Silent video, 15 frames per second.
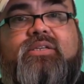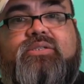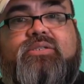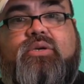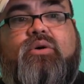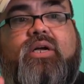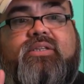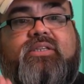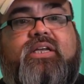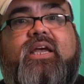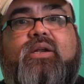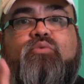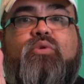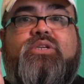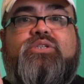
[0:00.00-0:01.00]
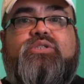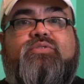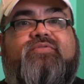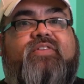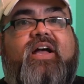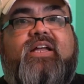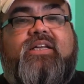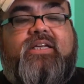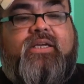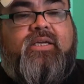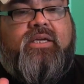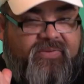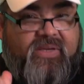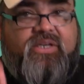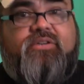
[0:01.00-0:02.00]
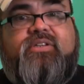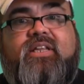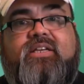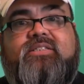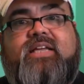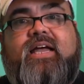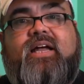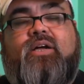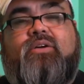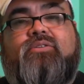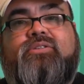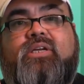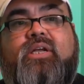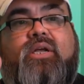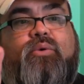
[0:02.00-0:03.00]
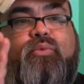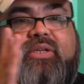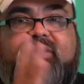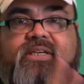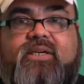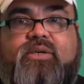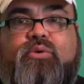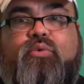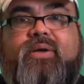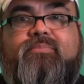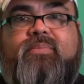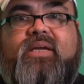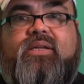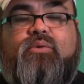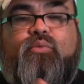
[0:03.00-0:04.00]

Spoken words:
So at the end, once you finally figure things out with the equipment,